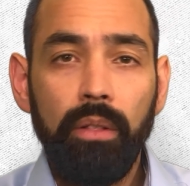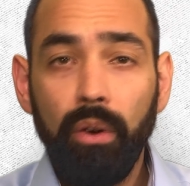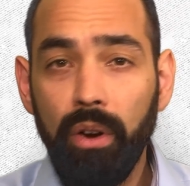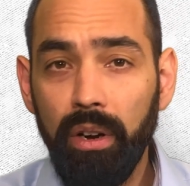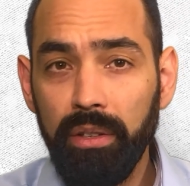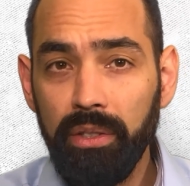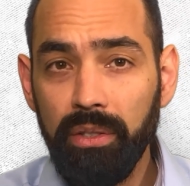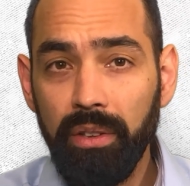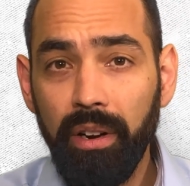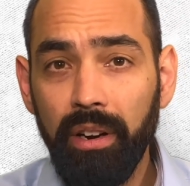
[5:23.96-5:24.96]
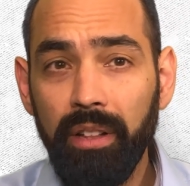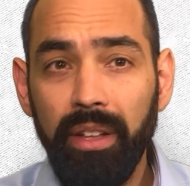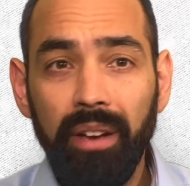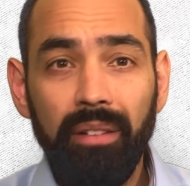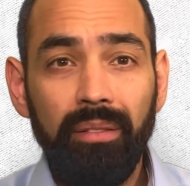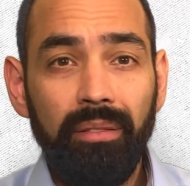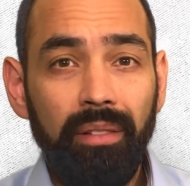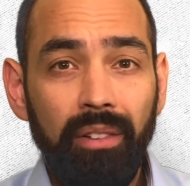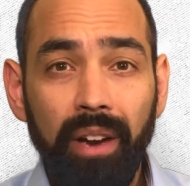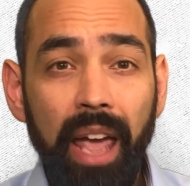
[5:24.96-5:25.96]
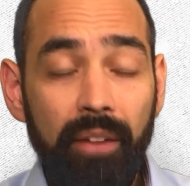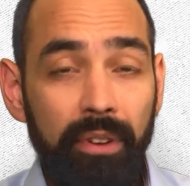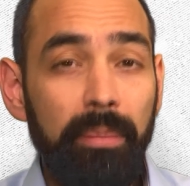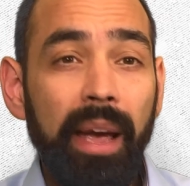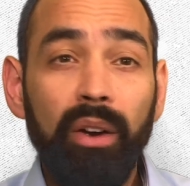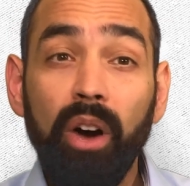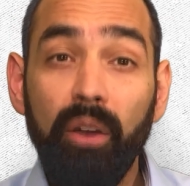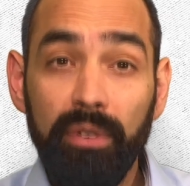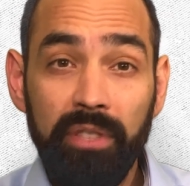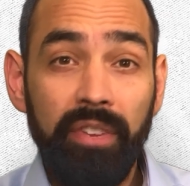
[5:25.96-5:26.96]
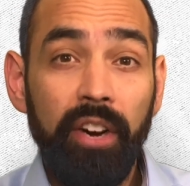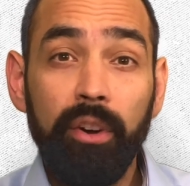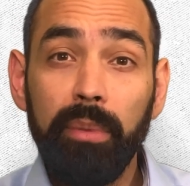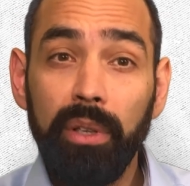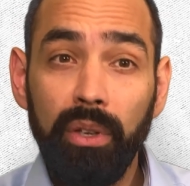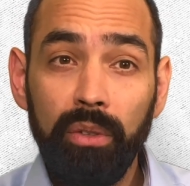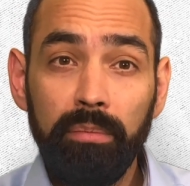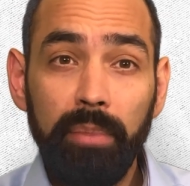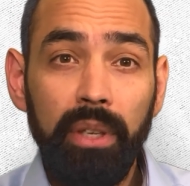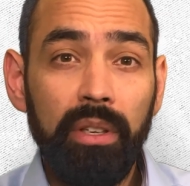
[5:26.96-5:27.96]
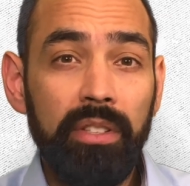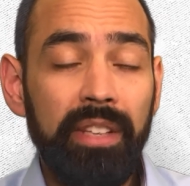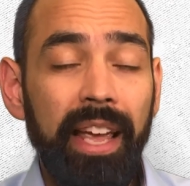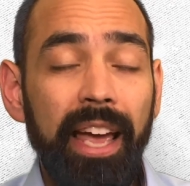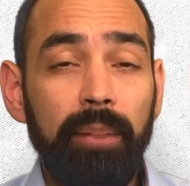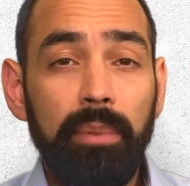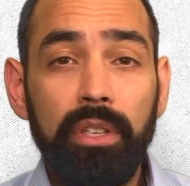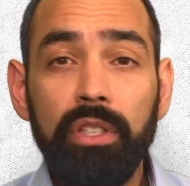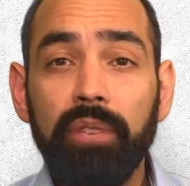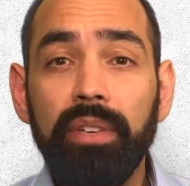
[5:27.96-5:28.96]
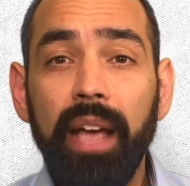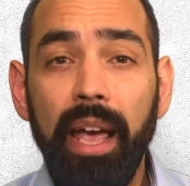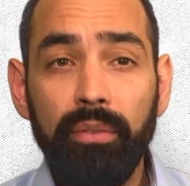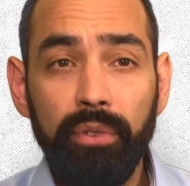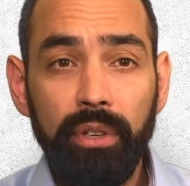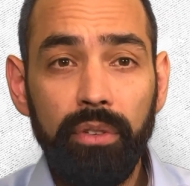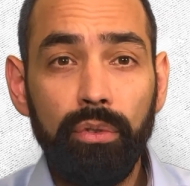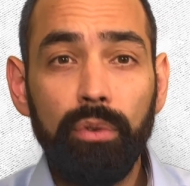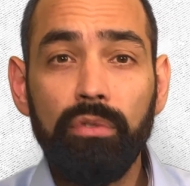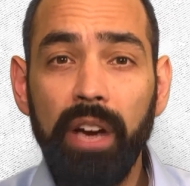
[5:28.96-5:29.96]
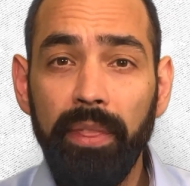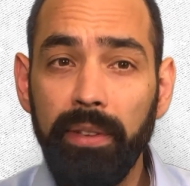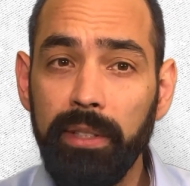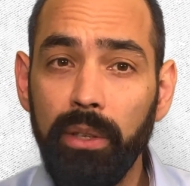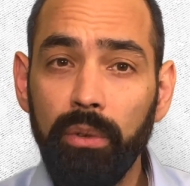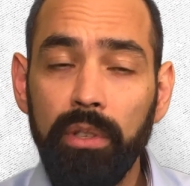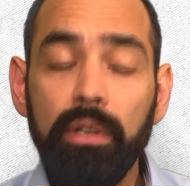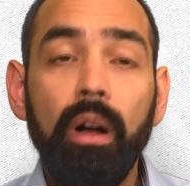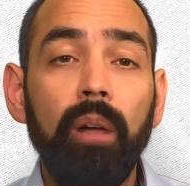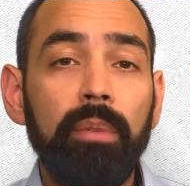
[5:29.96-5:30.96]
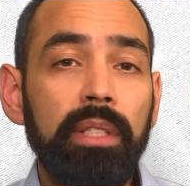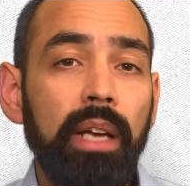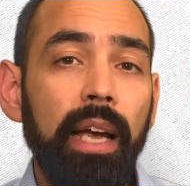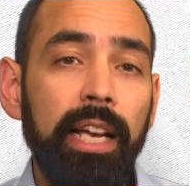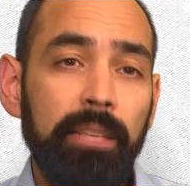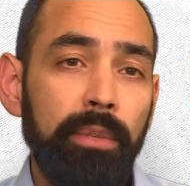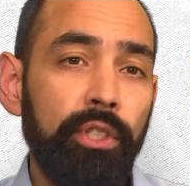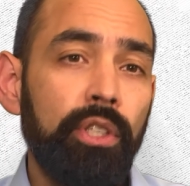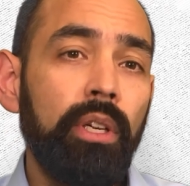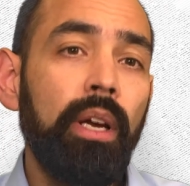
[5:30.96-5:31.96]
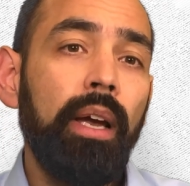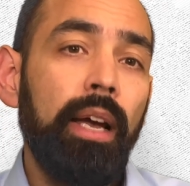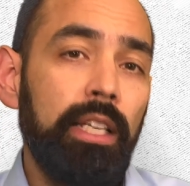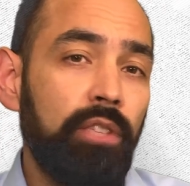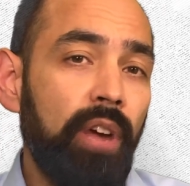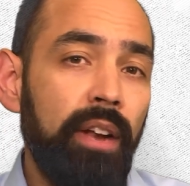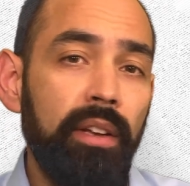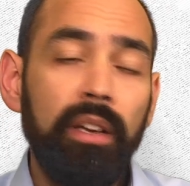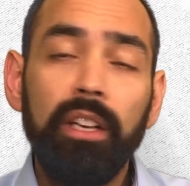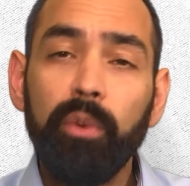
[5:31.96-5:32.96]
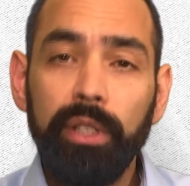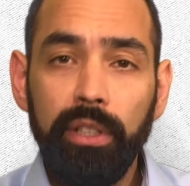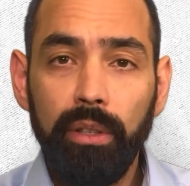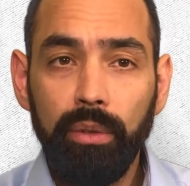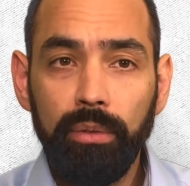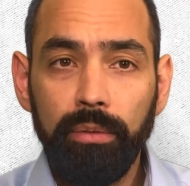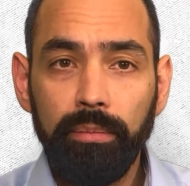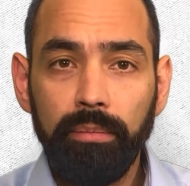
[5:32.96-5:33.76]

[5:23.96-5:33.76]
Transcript: The cons are that not every bank offers a variable loan because the administrative effort to grant this loan is almost as much as granting an annuity loan.